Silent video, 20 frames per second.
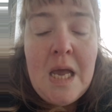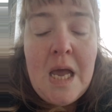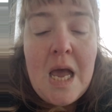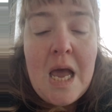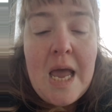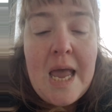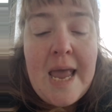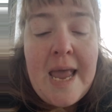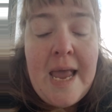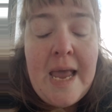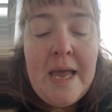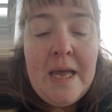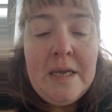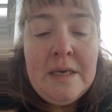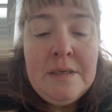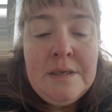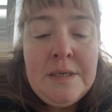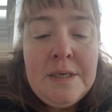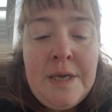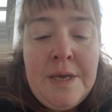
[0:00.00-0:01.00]

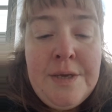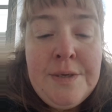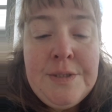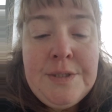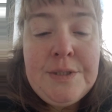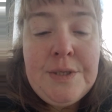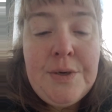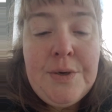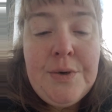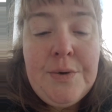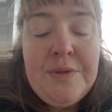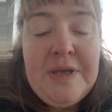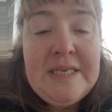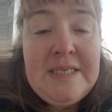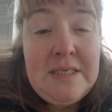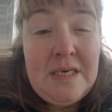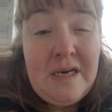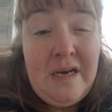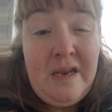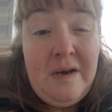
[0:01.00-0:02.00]
And so they
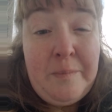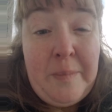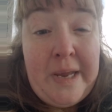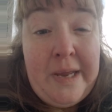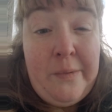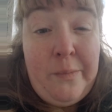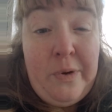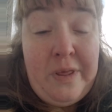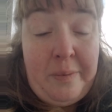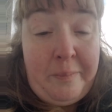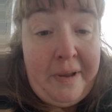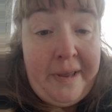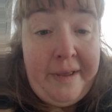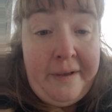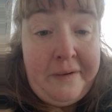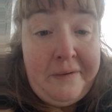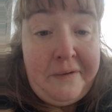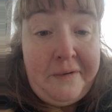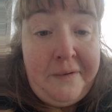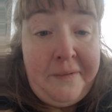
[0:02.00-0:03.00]
studied with my
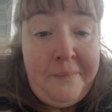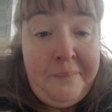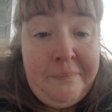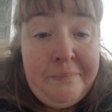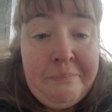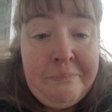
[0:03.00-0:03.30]
uncle.